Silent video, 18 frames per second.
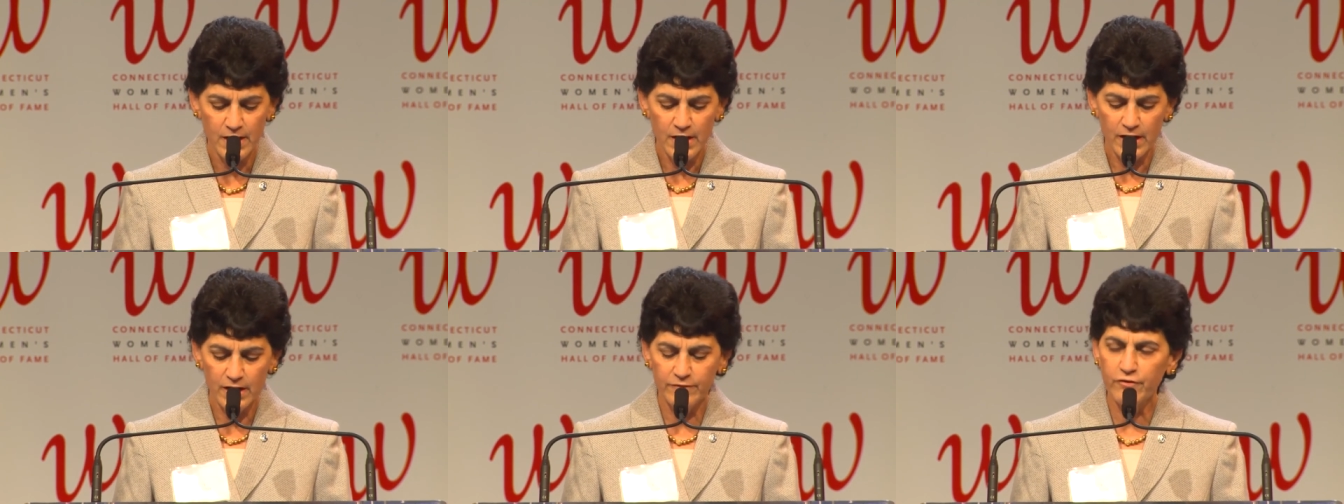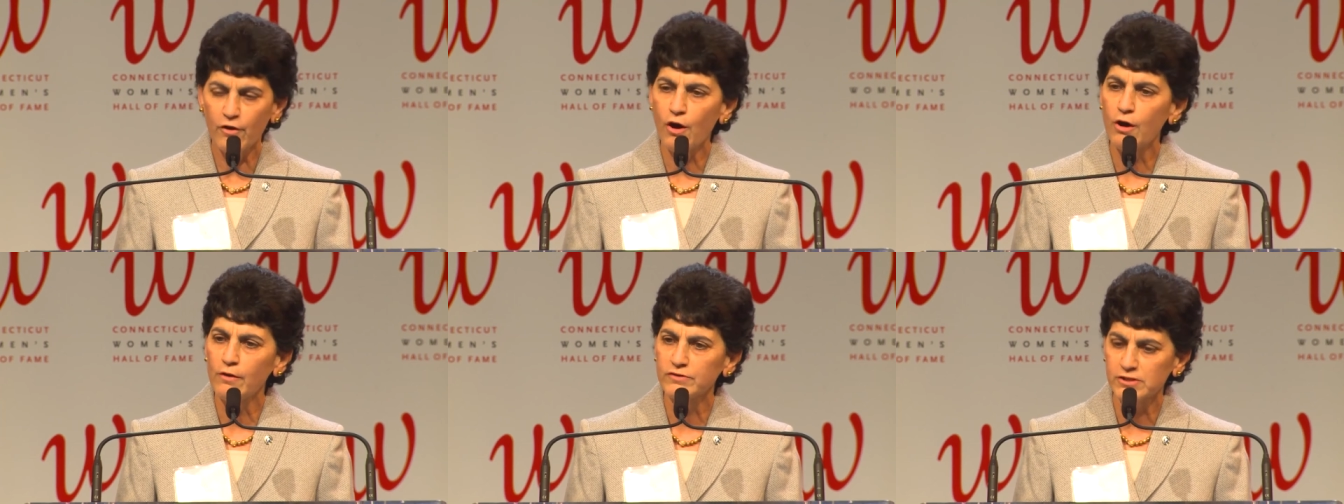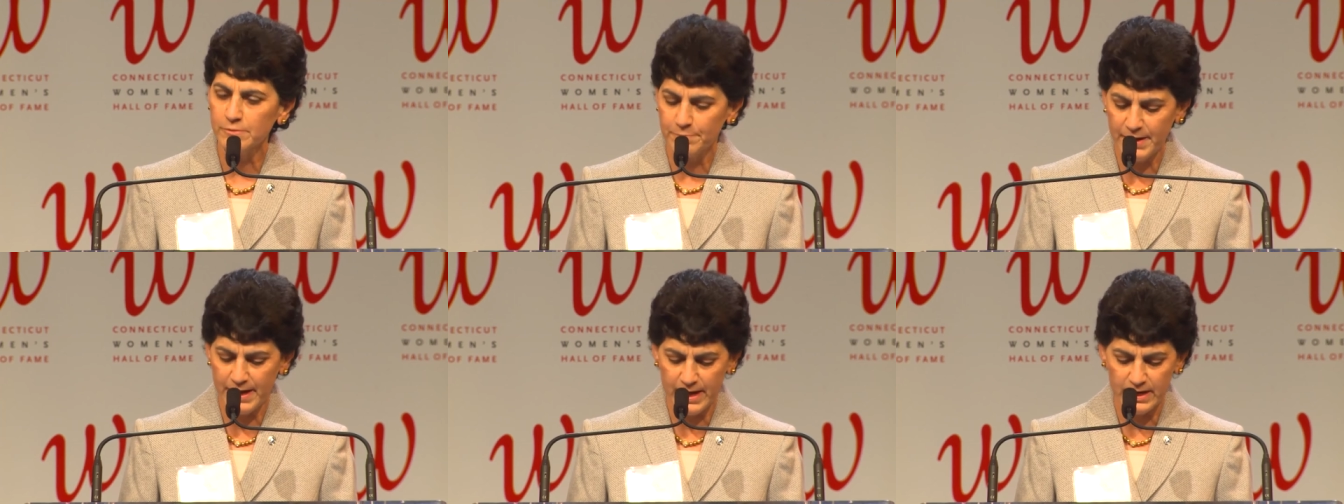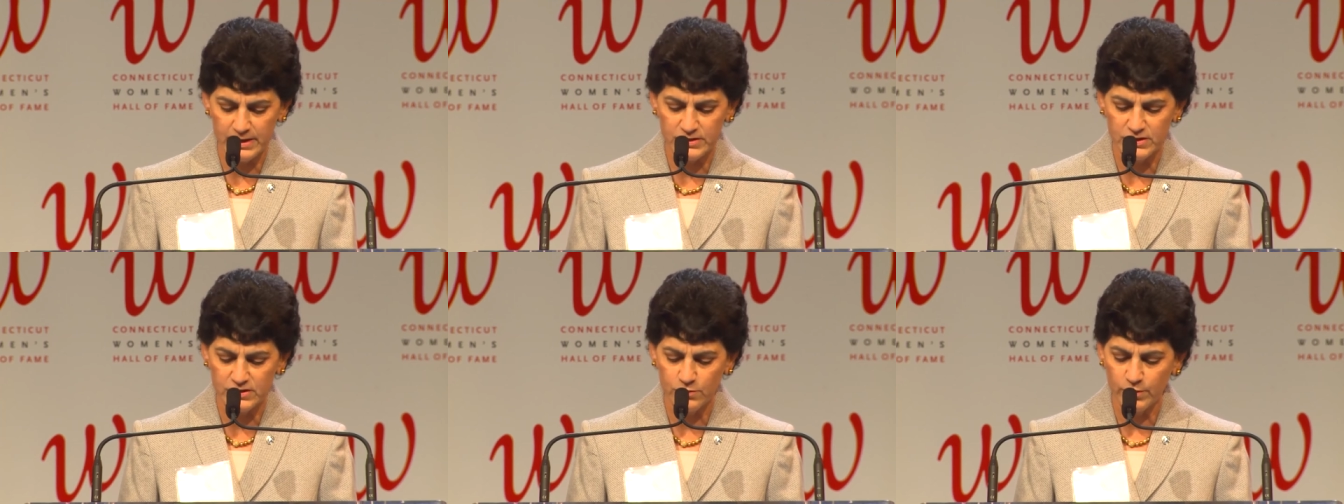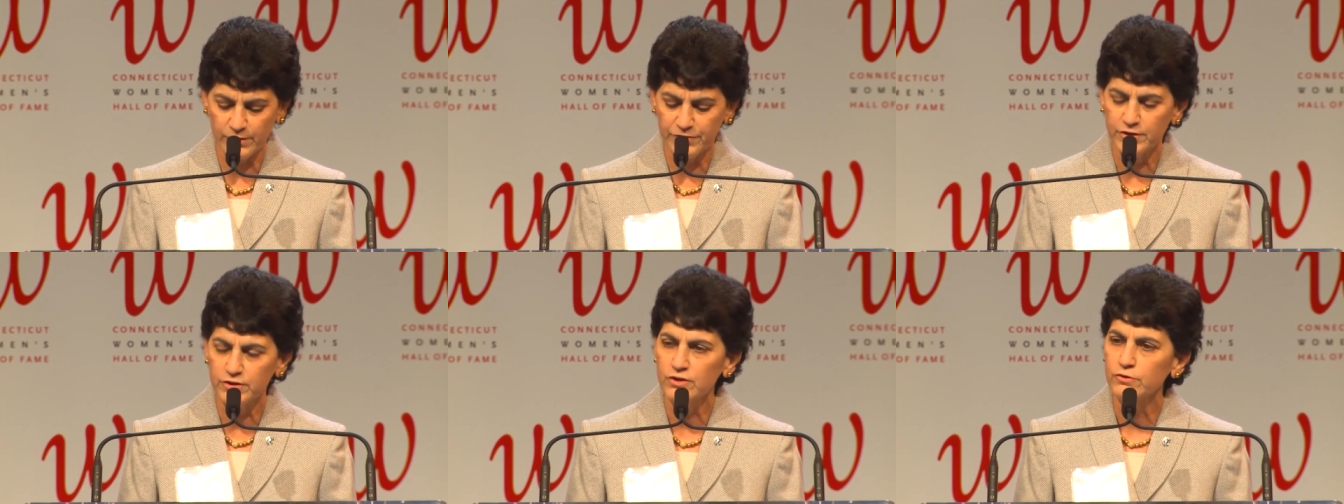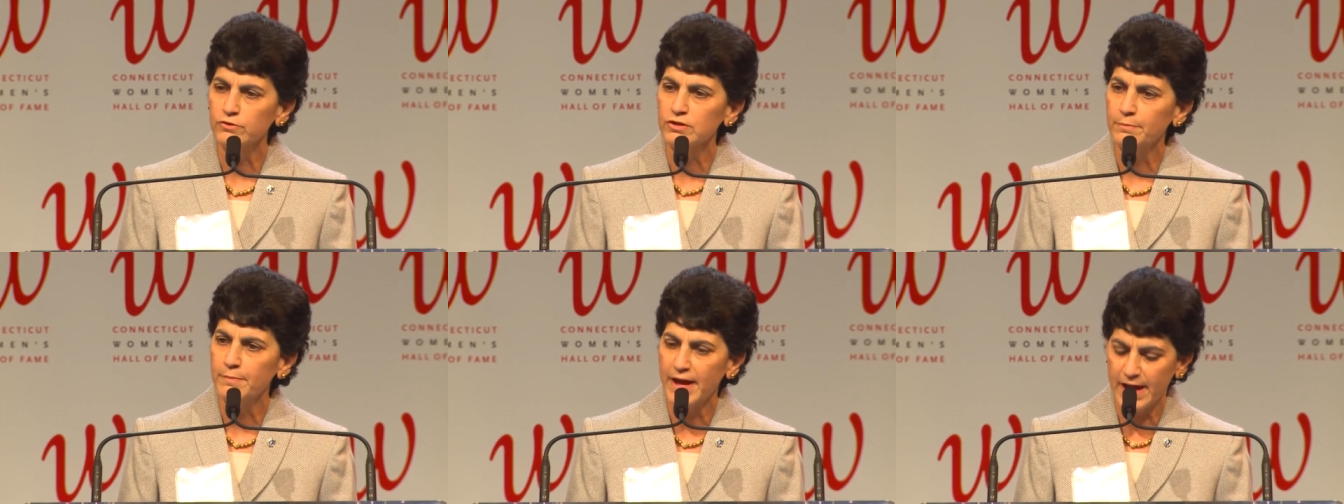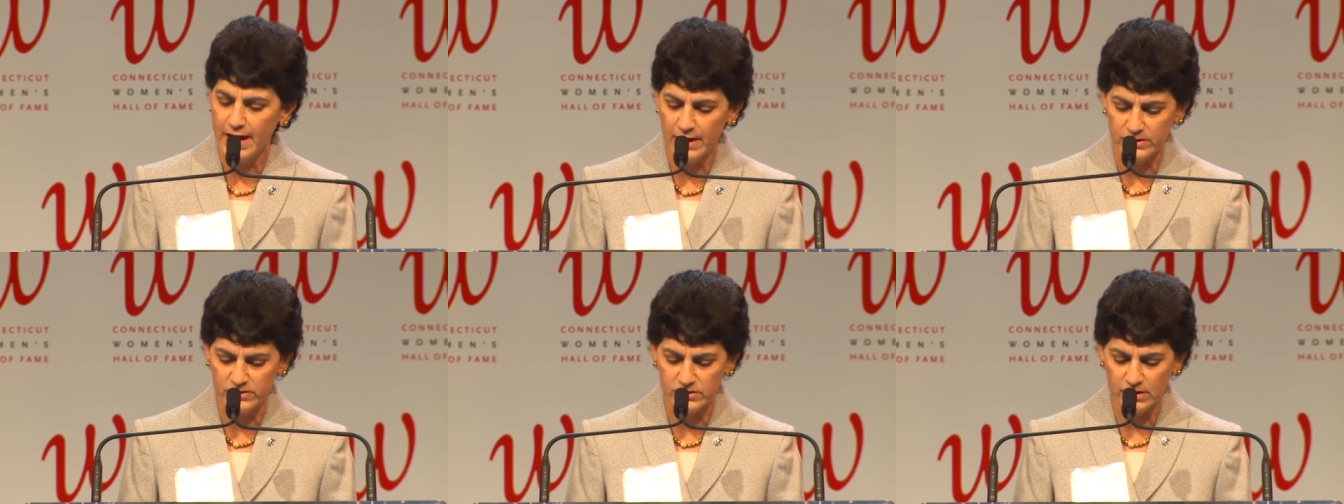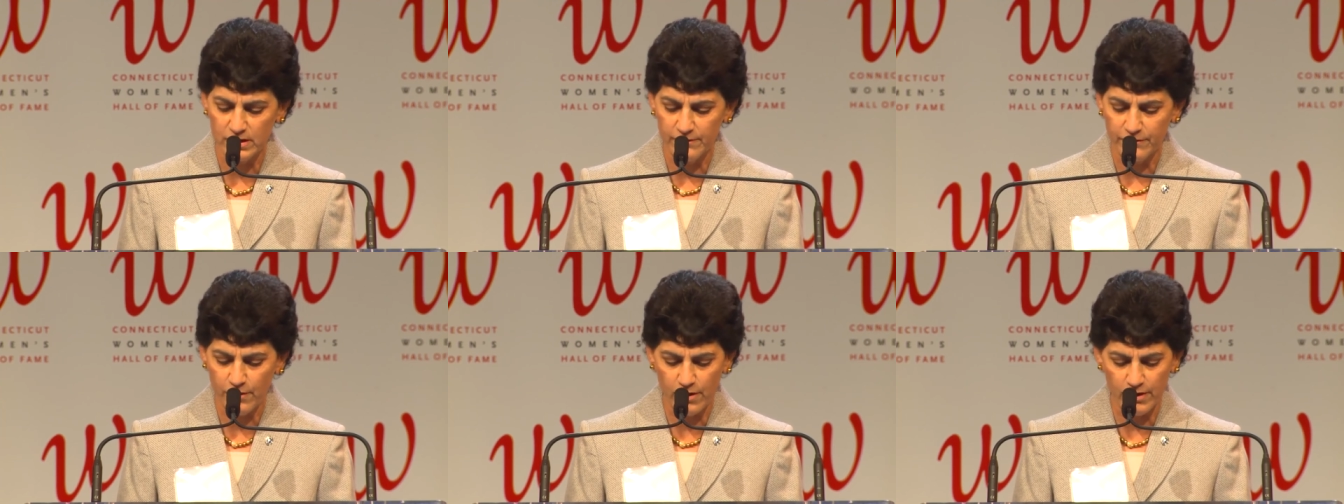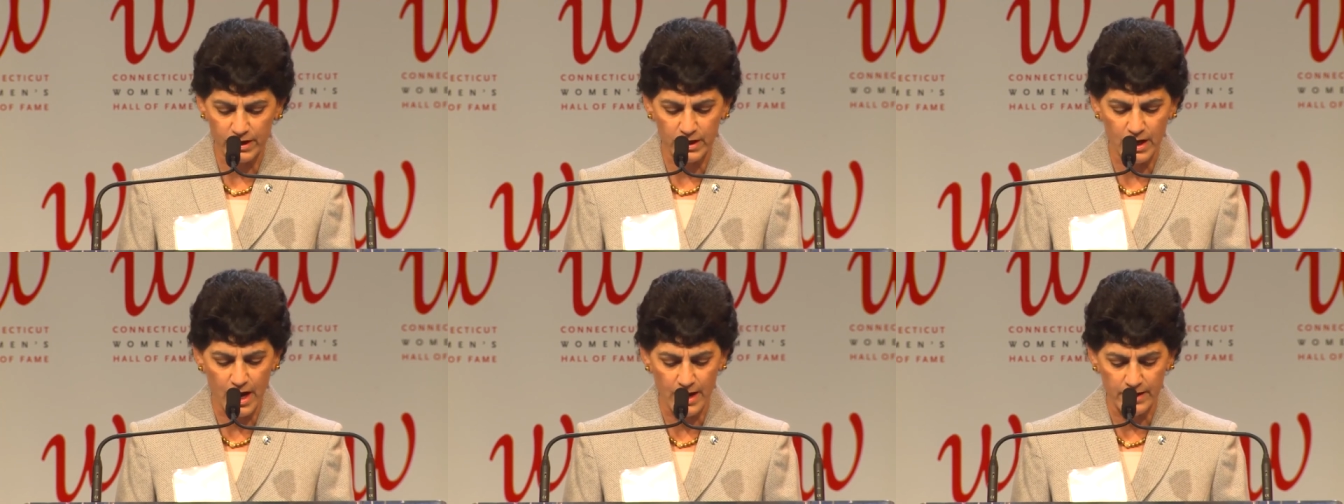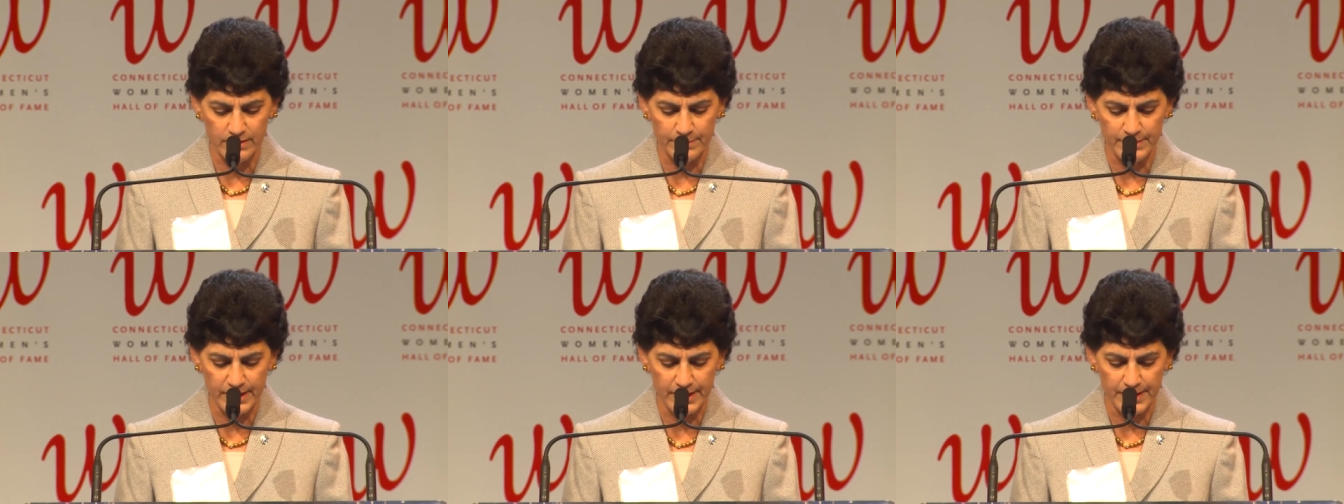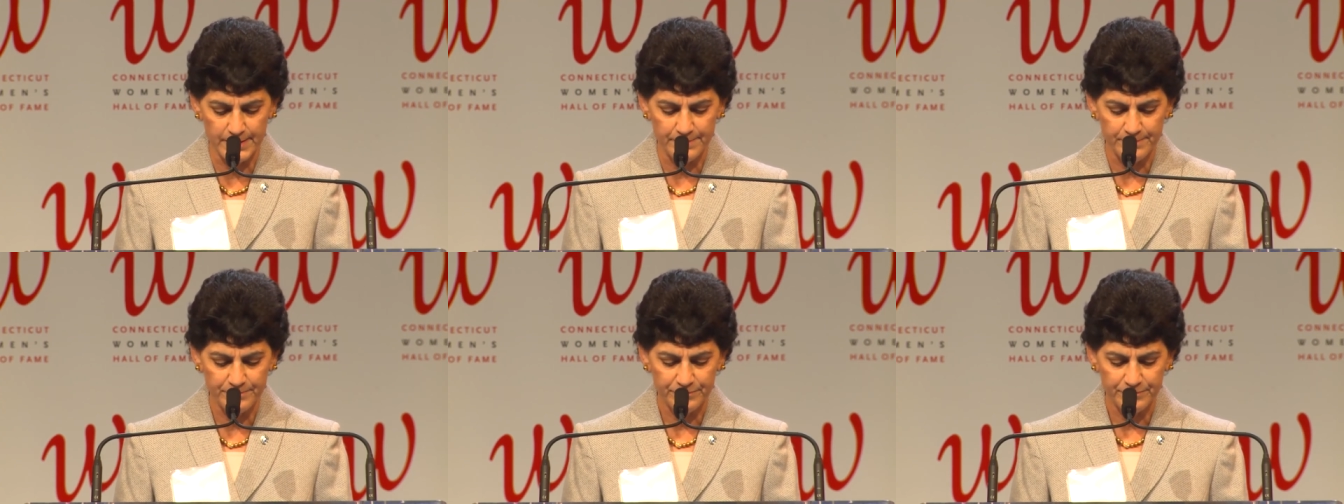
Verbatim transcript: evolves apace with the new demands of our economy.